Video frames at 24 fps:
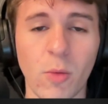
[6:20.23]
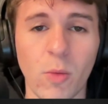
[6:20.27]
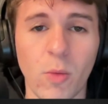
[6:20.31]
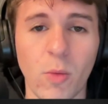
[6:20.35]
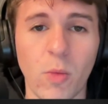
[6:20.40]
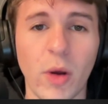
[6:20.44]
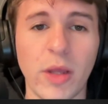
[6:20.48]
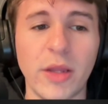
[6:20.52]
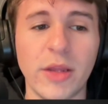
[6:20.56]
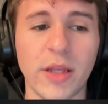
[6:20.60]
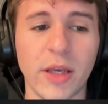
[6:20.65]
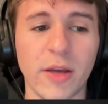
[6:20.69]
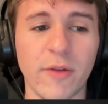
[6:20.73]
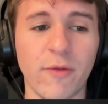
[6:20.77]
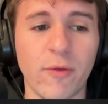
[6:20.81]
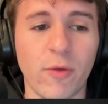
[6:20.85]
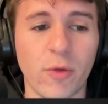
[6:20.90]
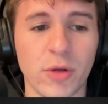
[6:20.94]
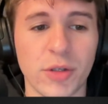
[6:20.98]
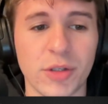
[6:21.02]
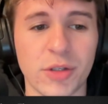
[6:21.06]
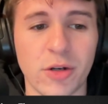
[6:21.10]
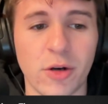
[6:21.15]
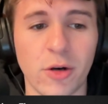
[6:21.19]
when they
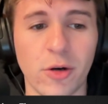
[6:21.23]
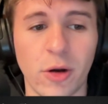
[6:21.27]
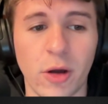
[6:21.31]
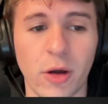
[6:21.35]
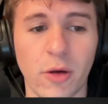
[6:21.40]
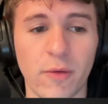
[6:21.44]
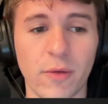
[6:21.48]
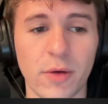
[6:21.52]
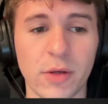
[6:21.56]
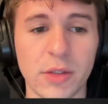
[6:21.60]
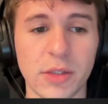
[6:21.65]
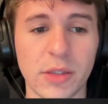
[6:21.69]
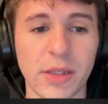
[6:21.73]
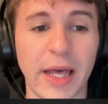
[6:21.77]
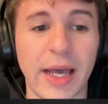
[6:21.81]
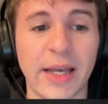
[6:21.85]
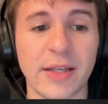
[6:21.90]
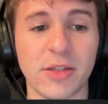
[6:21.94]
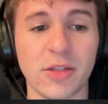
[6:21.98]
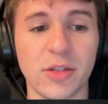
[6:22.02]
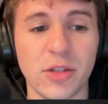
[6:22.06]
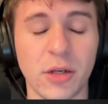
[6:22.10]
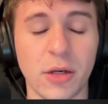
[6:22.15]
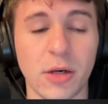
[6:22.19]
force turnovers.
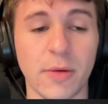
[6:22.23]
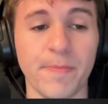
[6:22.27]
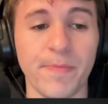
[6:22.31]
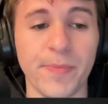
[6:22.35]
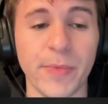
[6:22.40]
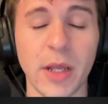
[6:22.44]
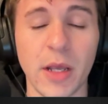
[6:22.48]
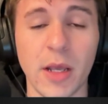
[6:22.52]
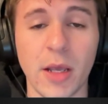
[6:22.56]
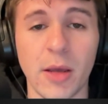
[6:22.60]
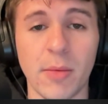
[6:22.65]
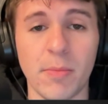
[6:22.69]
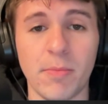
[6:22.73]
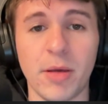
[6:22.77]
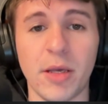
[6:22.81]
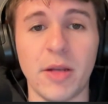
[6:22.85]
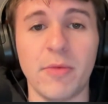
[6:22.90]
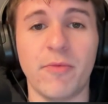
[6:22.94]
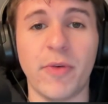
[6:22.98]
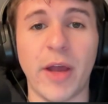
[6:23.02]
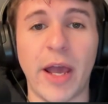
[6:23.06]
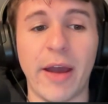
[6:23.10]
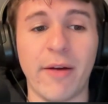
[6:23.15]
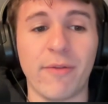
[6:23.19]
Last year,
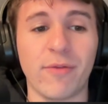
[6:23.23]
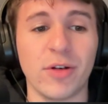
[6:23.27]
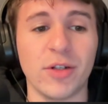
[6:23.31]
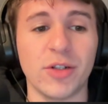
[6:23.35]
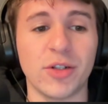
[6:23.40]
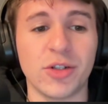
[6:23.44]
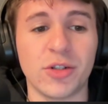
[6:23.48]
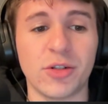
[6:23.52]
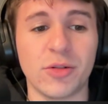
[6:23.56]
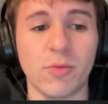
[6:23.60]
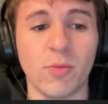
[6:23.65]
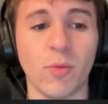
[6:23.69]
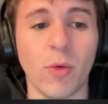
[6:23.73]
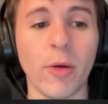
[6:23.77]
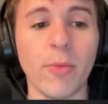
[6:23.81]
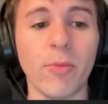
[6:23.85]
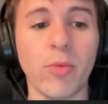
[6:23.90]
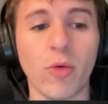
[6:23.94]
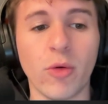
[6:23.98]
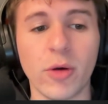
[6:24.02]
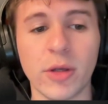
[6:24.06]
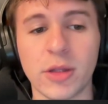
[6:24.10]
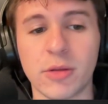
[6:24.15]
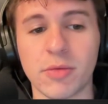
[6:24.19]
Pitt averaged
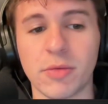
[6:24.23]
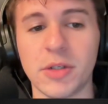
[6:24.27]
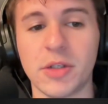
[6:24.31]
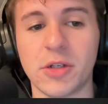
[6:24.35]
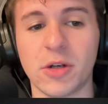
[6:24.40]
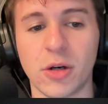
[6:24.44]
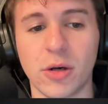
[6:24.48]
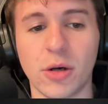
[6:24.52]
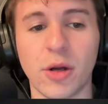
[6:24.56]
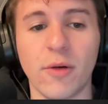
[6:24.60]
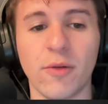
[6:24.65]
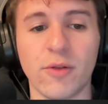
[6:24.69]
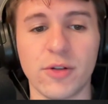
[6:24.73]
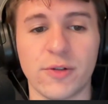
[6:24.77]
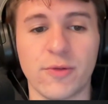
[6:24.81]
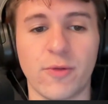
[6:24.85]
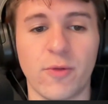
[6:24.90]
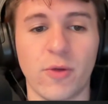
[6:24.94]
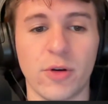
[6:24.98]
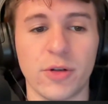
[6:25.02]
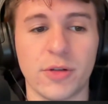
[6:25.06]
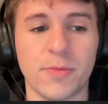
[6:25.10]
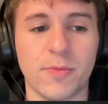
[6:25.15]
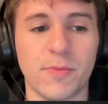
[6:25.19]
1.3 turnovers
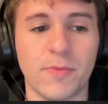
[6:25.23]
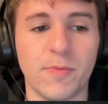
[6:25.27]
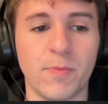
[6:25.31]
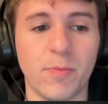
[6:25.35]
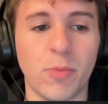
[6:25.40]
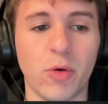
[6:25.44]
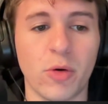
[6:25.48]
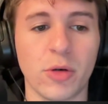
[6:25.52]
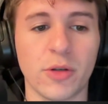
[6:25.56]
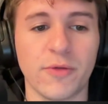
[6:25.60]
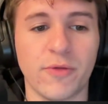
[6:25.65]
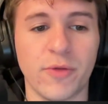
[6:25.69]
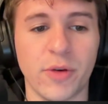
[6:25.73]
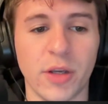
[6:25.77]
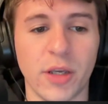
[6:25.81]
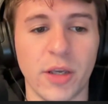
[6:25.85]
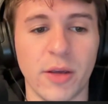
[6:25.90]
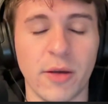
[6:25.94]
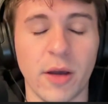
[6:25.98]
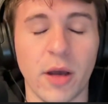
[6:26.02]
forced per